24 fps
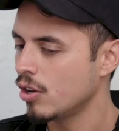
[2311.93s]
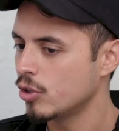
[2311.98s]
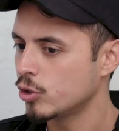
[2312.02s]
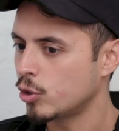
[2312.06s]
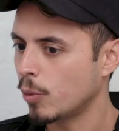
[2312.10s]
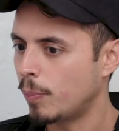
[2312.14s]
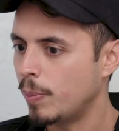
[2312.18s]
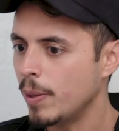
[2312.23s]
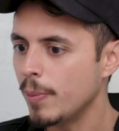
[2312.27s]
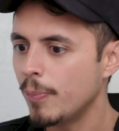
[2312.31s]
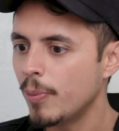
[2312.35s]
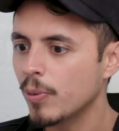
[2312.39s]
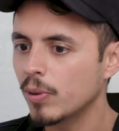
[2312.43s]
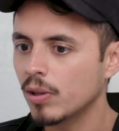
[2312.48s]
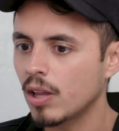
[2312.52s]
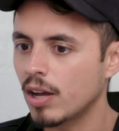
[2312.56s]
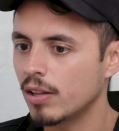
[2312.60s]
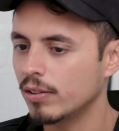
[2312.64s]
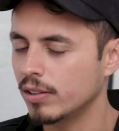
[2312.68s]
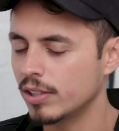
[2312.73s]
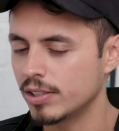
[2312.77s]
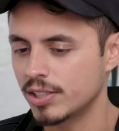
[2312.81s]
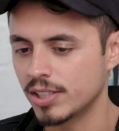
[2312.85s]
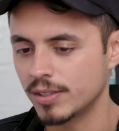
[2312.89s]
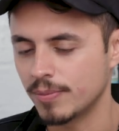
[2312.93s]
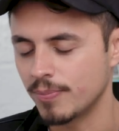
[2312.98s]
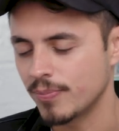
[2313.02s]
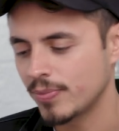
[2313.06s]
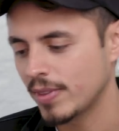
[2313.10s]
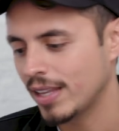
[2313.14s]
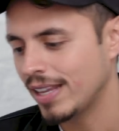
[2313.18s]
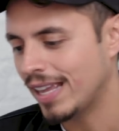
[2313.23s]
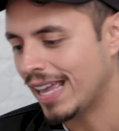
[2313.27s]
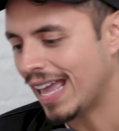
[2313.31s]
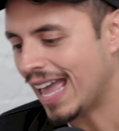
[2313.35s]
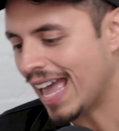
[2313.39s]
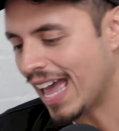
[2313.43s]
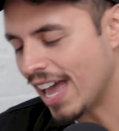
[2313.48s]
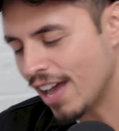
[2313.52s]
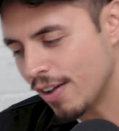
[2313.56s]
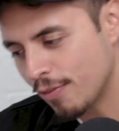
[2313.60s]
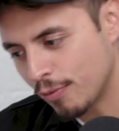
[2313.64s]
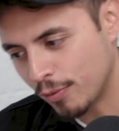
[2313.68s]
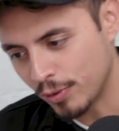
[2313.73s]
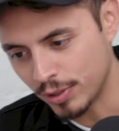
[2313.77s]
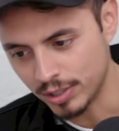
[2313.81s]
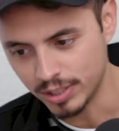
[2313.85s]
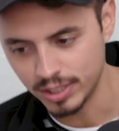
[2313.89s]
so people, listen,
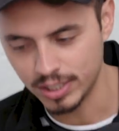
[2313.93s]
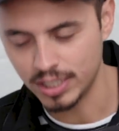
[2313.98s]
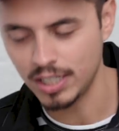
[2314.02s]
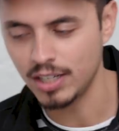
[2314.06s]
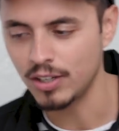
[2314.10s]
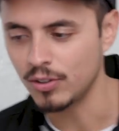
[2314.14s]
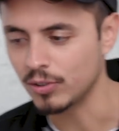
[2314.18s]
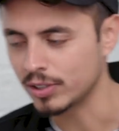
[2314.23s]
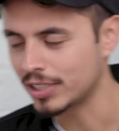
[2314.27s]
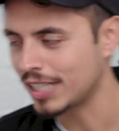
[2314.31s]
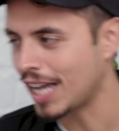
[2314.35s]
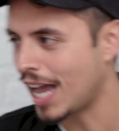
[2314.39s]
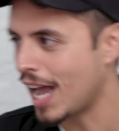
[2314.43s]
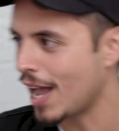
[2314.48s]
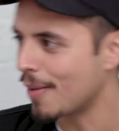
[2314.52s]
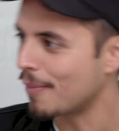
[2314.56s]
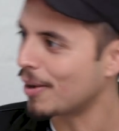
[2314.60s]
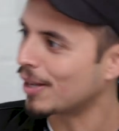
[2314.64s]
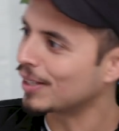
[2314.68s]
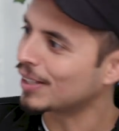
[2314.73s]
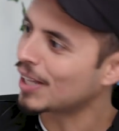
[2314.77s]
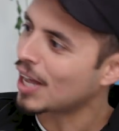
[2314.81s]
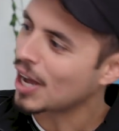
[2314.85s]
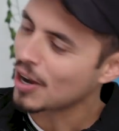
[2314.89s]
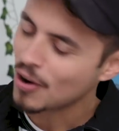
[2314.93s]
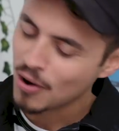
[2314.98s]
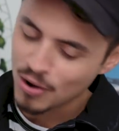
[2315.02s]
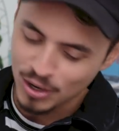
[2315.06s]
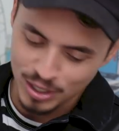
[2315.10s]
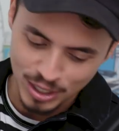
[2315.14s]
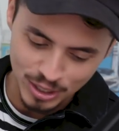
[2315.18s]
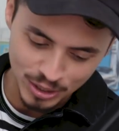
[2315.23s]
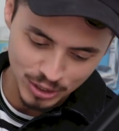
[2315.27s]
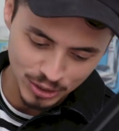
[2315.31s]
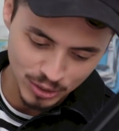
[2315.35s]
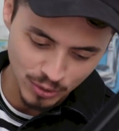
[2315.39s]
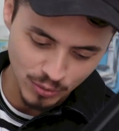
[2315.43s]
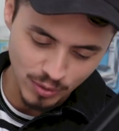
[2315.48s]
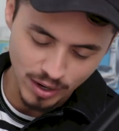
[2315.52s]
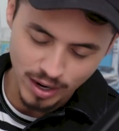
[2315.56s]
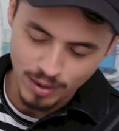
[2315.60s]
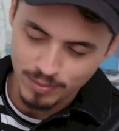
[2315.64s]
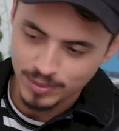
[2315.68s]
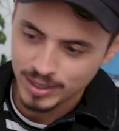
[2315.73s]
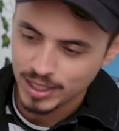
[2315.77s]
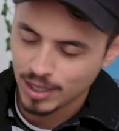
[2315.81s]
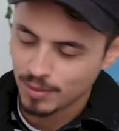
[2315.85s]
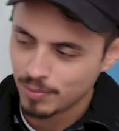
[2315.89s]
every single time I log on
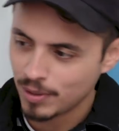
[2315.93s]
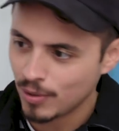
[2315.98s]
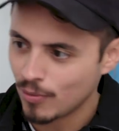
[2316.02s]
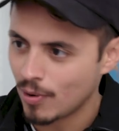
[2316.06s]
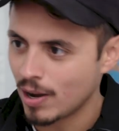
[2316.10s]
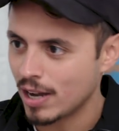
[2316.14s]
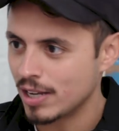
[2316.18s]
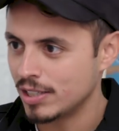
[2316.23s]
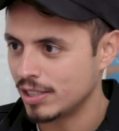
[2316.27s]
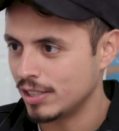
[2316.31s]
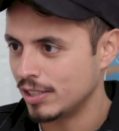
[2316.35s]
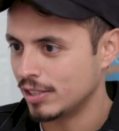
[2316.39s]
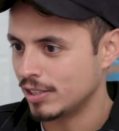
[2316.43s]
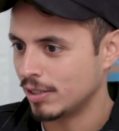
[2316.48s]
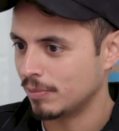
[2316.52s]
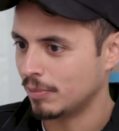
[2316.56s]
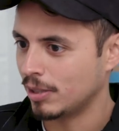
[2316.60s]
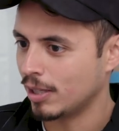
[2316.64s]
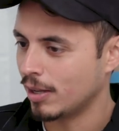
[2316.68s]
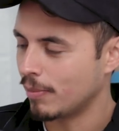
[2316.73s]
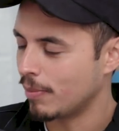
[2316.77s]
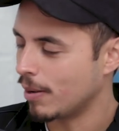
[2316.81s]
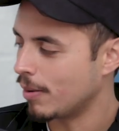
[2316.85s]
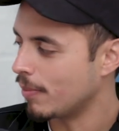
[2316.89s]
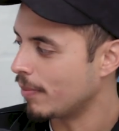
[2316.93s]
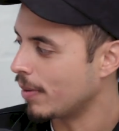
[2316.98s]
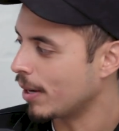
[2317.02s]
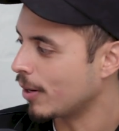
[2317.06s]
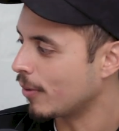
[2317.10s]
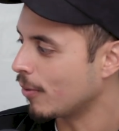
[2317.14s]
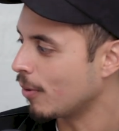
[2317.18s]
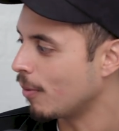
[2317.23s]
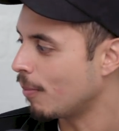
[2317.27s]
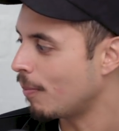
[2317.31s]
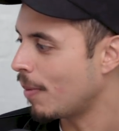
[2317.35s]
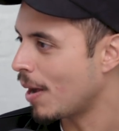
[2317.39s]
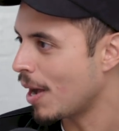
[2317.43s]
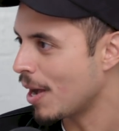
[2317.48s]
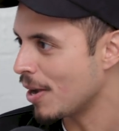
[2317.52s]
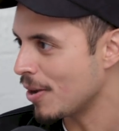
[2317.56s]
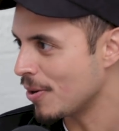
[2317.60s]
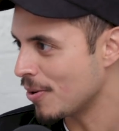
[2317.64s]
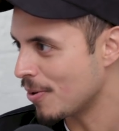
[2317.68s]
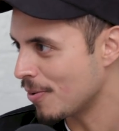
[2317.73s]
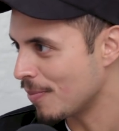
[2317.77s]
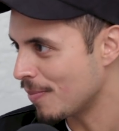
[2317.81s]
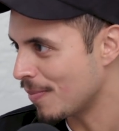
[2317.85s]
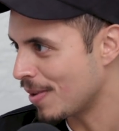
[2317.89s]
Instagram, tell me why I see something about
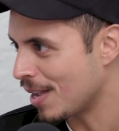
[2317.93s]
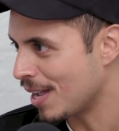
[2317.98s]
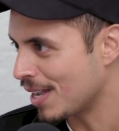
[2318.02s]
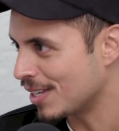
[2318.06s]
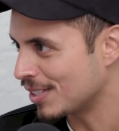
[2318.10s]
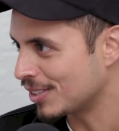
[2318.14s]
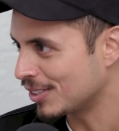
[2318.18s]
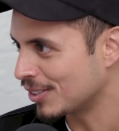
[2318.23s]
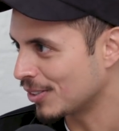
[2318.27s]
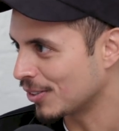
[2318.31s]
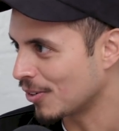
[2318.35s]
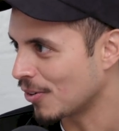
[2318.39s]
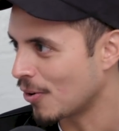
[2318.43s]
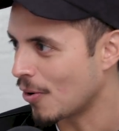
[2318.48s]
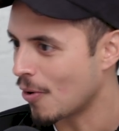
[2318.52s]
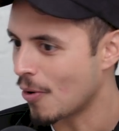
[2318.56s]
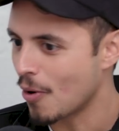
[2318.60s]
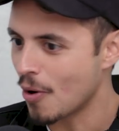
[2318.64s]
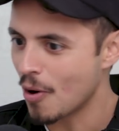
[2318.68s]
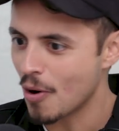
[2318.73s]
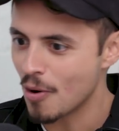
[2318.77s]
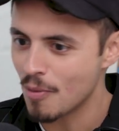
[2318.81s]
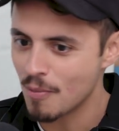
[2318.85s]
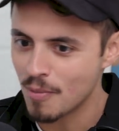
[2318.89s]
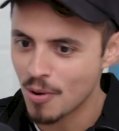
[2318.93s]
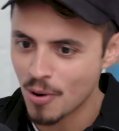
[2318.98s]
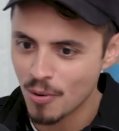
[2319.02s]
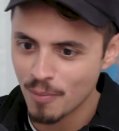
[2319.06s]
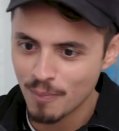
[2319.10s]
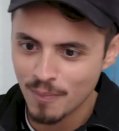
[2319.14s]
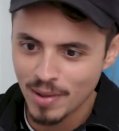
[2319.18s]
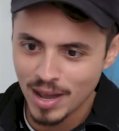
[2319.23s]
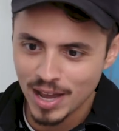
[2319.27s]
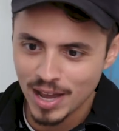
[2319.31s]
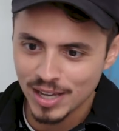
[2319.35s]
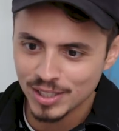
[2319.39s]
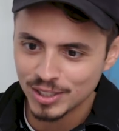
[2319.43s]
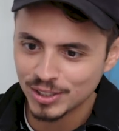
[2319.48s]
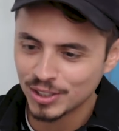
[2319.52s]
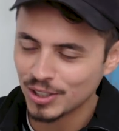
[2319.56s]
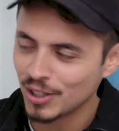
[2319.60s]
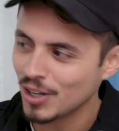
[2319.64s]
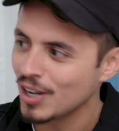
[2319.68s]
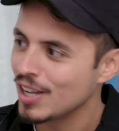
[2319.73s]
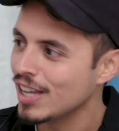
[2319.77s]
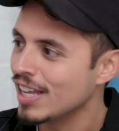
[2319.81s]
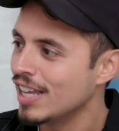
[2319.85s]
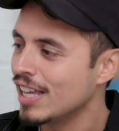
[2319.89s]
Microbiome Master, Hormone
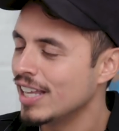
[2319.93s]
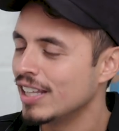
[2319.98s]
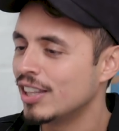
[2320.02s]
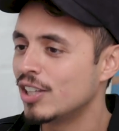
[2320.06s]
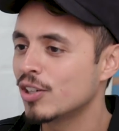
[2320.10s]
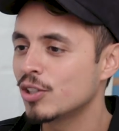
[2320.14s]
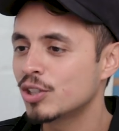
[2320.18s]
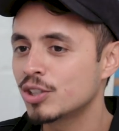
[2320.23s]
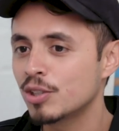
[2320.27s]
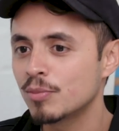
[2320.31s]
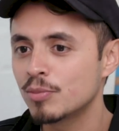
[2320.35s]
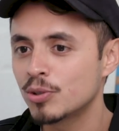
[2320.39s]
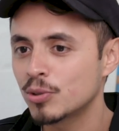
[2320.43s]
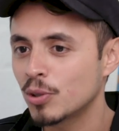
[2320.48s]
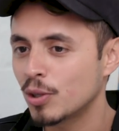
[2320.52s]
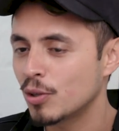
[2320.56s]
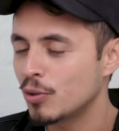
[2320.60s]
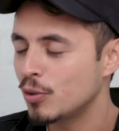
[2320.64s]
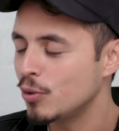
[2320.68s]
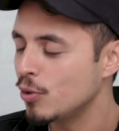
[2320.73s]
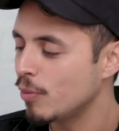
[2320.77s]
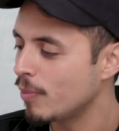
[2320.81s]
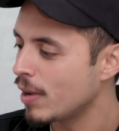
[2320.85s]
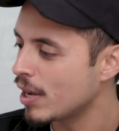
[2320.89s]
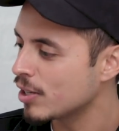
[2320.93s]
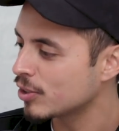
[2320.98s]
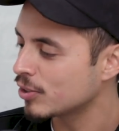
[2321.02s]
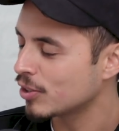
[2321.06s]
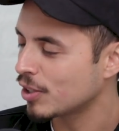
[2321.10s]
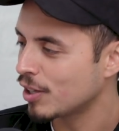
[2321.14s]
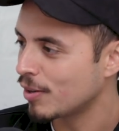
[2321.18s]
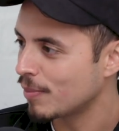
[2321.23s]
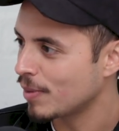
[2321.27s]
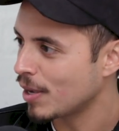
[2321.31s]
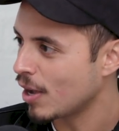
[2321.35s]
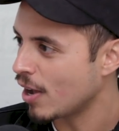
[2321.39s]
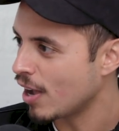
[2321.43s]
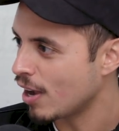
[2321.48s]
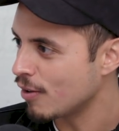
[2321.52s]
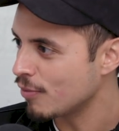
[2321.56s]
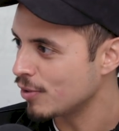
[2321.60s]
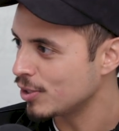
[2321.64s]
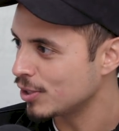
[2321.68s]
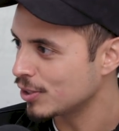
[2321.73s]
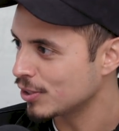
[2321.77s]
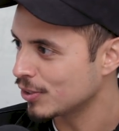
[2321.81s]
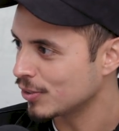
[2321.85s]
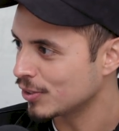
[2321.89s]
Master. There's some sort of new master coming out
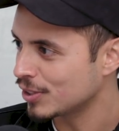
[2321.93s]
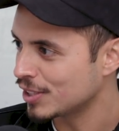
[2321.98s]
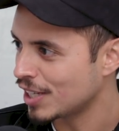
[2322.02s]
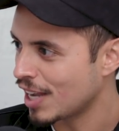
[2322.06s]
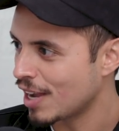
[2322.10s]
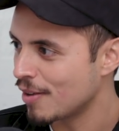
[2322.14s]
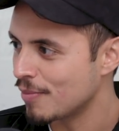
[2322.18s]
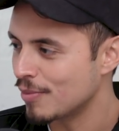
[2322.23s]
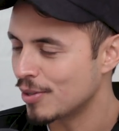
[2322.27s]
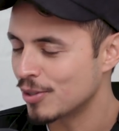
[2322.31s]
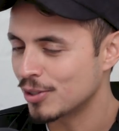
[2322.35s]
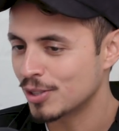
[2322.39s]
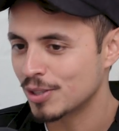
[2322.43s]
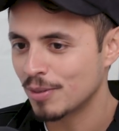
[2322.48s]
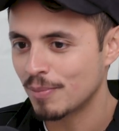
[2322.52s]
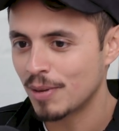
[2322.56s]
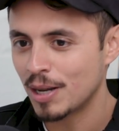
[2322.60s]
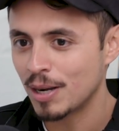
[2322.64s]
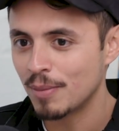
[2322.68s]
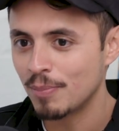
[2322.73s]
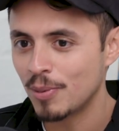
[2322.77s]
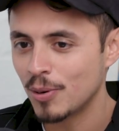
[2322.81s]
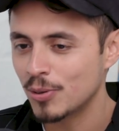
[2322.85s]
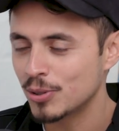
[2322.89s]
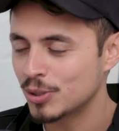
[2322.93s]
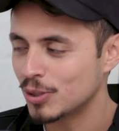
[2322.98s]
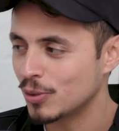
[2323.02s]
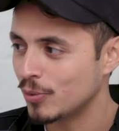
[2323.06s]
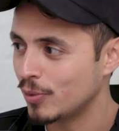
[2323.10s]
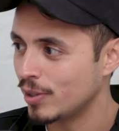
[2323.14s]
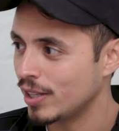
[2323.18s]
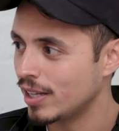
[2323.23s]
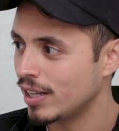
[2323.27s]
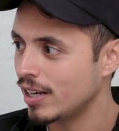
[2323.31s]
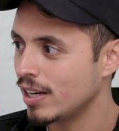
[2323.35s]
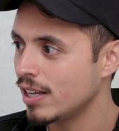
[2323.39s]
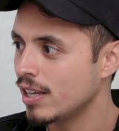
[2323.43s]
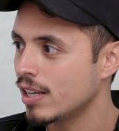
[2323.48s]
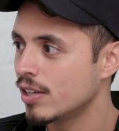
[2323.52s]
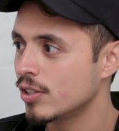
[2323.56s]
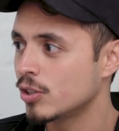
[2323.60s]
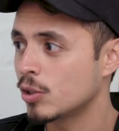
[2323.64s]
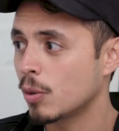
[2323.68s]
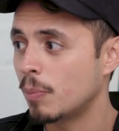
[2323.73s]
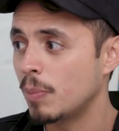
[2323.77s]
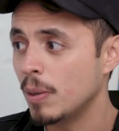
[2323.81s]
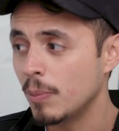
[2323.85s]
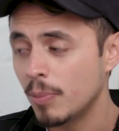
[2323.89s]
every single time. There's oh, somebody man. posting with it.
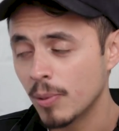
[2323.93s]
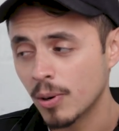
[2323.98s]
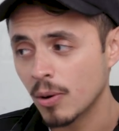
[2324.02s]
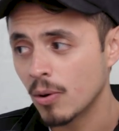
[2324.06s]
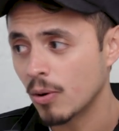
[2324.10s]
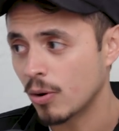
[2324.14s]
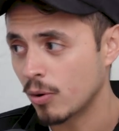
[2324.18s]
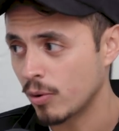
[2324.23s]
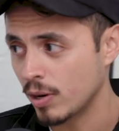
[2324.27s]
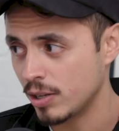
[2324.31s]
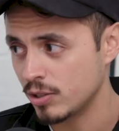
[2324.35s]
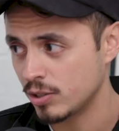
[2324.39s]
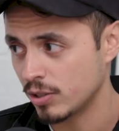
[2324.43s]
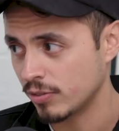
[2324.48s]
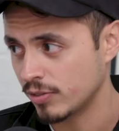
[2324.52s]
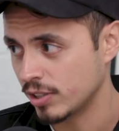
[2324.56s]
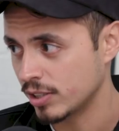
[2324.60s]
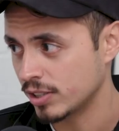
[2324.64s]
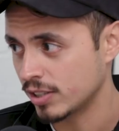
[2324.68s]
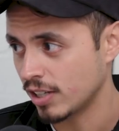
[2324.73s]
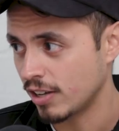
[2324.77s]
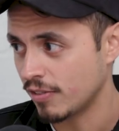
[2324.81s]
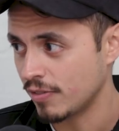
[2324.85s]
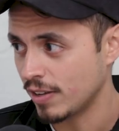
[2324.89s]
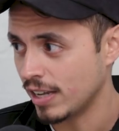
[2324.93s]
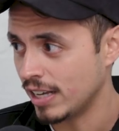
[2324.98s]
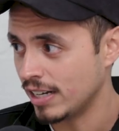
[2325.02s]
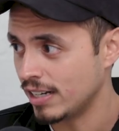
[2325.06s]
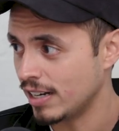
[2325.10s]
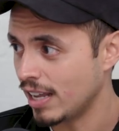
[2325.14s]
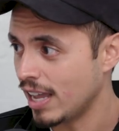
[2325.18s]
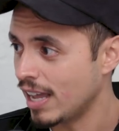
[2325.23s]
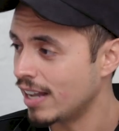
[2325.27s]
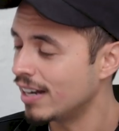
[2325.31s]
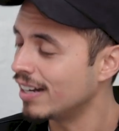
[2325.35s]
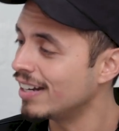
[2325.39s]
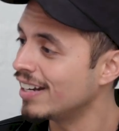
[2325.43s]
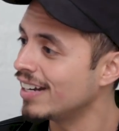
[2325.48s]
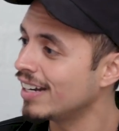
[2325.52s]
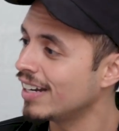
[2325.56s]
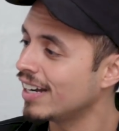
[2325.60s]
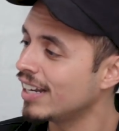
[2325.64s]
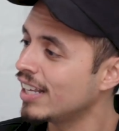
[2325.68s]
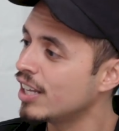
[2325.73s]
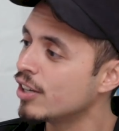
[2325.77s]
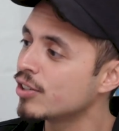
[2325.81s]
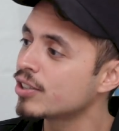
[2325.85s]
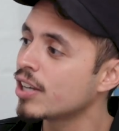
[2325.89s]
So people are going crazy over this stuff. And, and
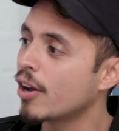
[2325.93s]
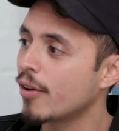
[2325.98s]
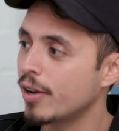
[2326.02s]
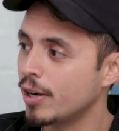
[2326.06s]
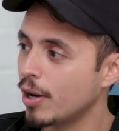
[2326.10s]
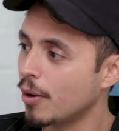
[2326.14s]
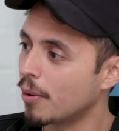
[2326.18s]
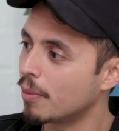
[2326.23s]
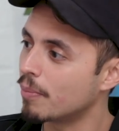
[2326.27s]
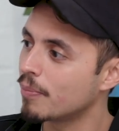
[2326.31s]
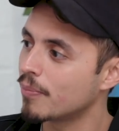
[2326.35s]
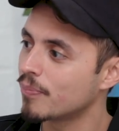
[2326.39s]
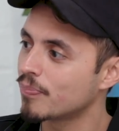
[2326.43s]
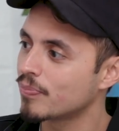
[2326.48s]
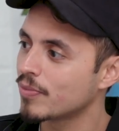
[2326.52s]
here's how I know.